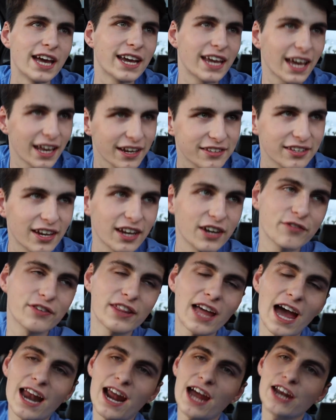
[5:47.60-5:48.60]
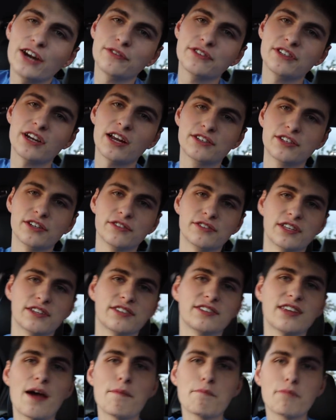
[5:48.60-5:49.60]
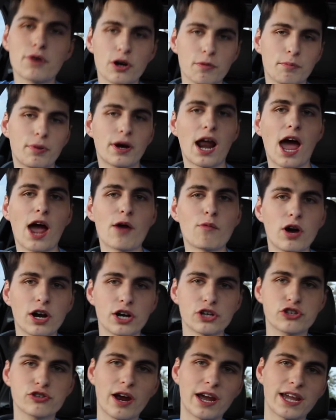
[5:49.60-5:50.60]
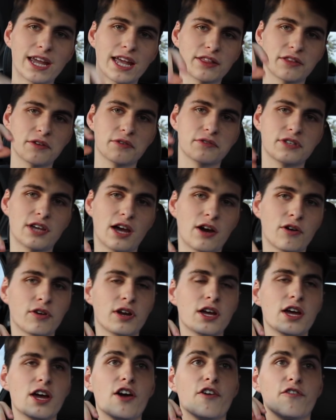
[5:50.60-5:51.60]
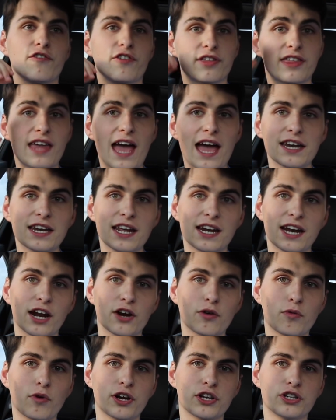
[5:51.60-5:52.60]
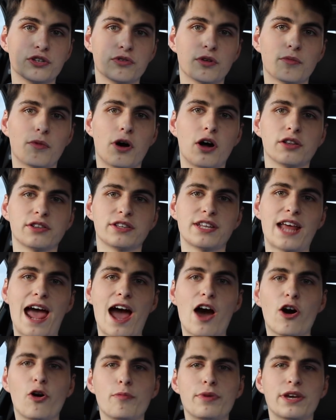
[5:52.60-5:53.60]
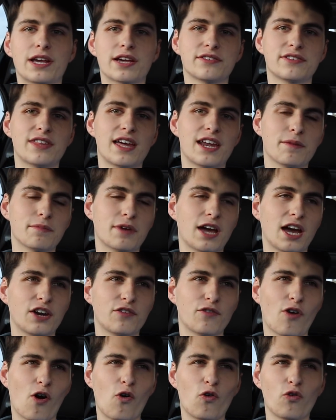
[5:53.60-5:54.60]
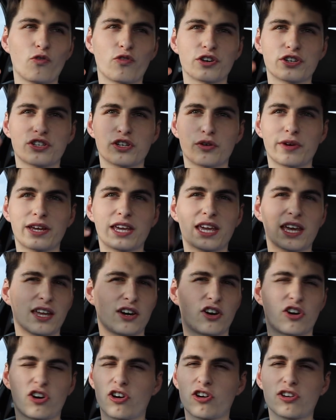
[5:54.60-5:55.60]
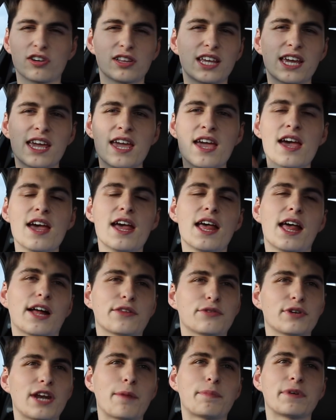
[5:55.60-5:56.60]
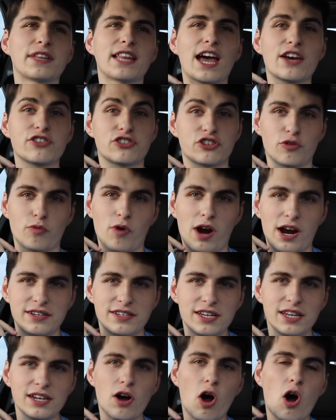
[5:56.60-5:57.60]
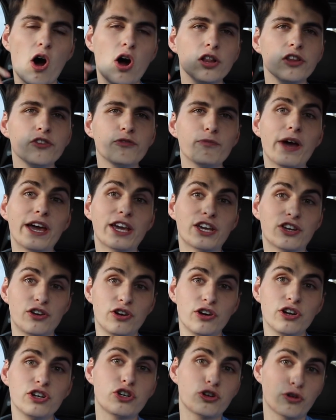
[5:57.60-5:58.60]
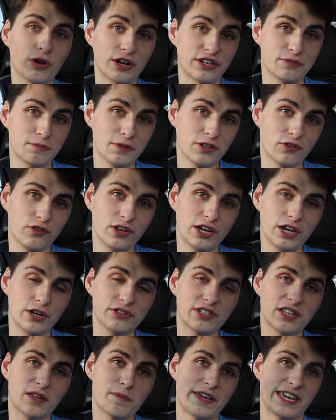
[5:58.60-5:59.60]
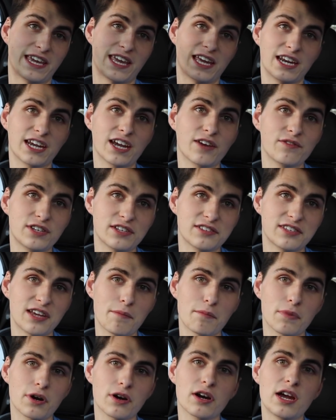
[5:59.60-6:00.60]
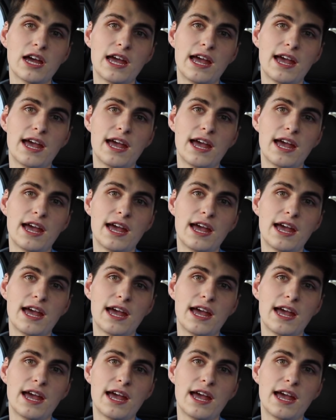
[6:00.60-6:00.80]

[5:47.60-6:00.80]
get excited for that. I know it's not till December, but I want to try and get those out for then, and I don't want to do them all now because then I'm kind of overdoing it early. That's what happened last year, where I did all of my good Christmas videos at the beginning of December.